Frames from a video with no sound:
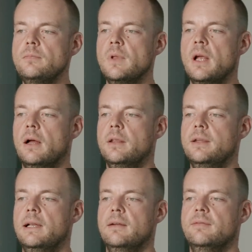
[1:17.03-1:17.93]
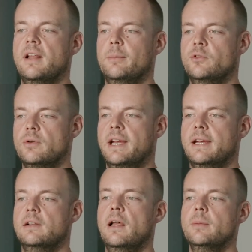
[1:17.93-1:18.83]
uh, the ElevenLabs
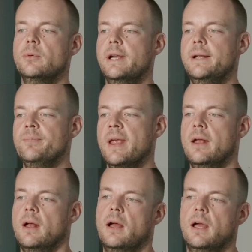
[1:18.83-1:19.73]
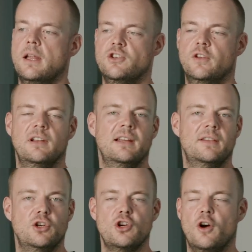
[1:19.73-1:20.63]
React library uh, and just link
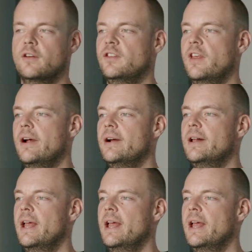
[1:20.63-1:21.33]
the docs there.